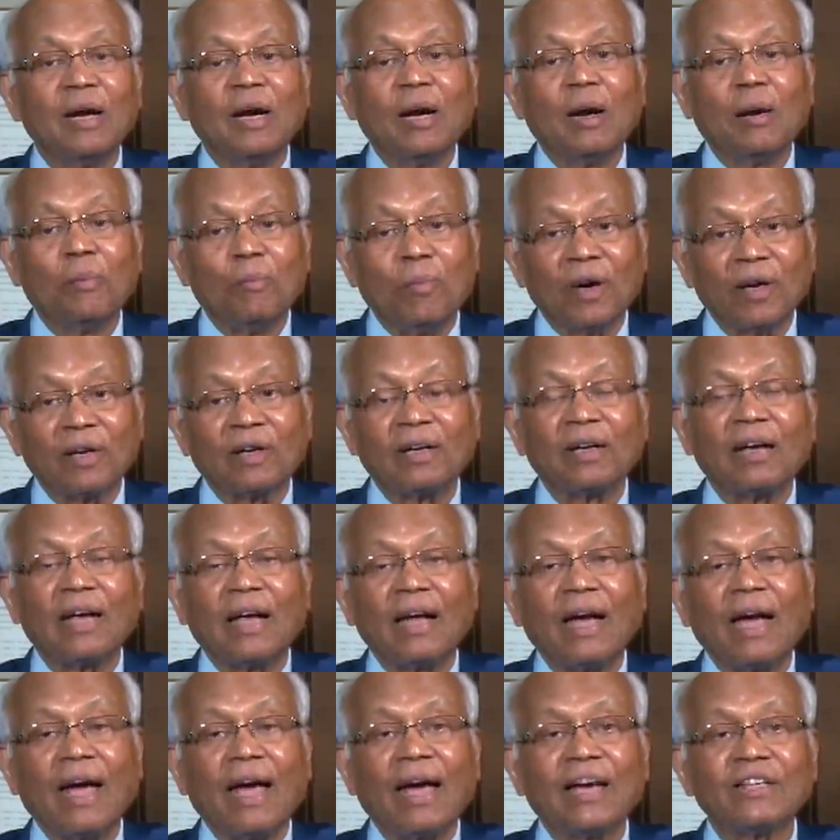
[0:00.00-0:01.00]
But
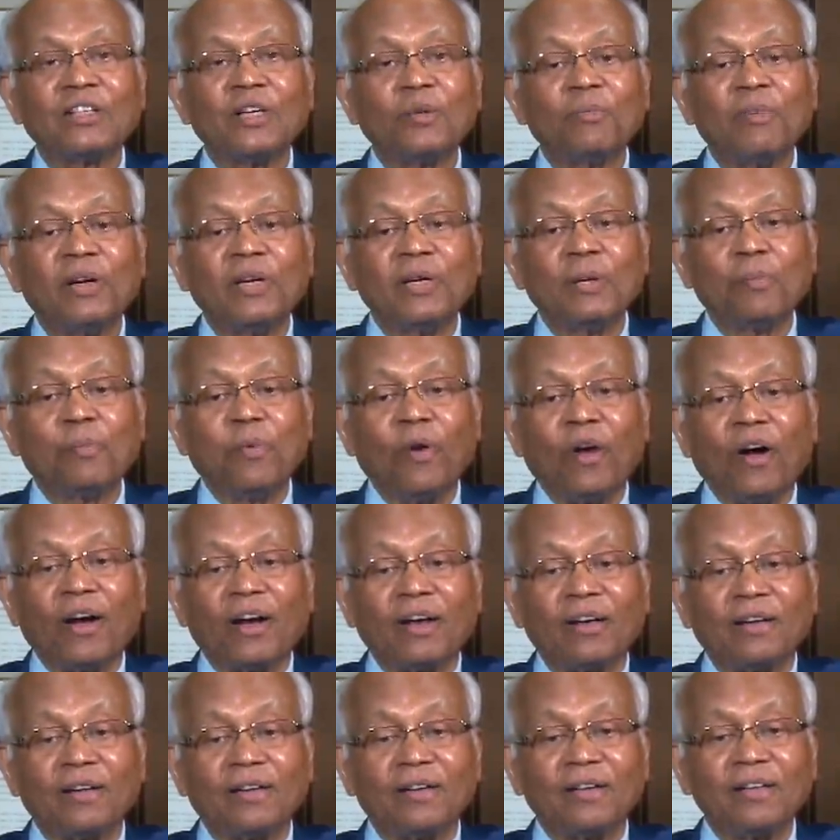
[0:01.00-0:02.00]
has it been
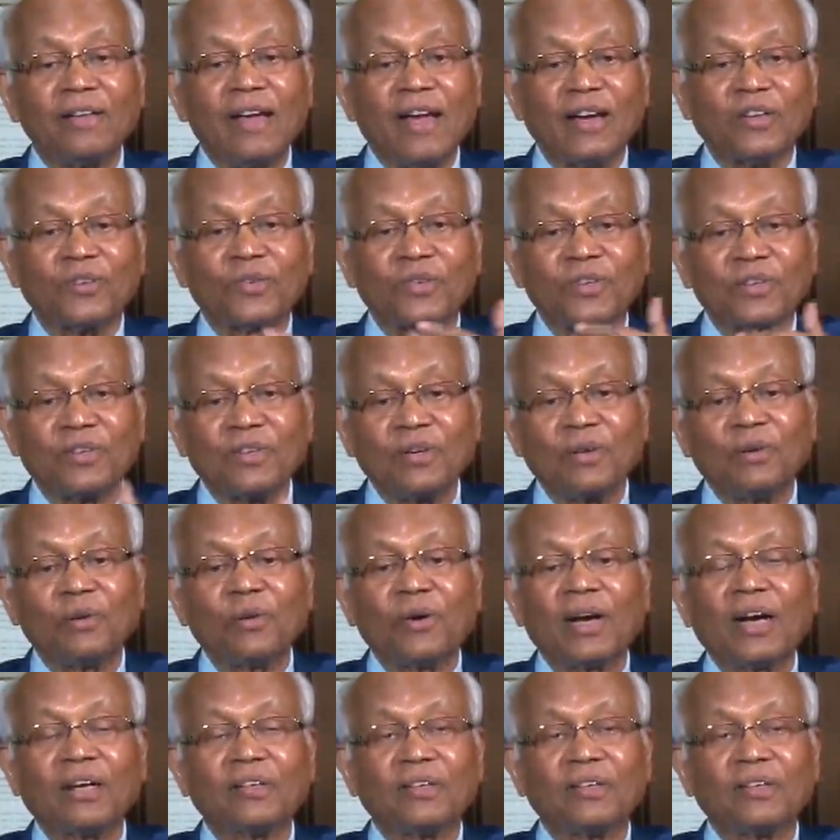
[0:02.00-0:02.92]
deployed? Yes, look at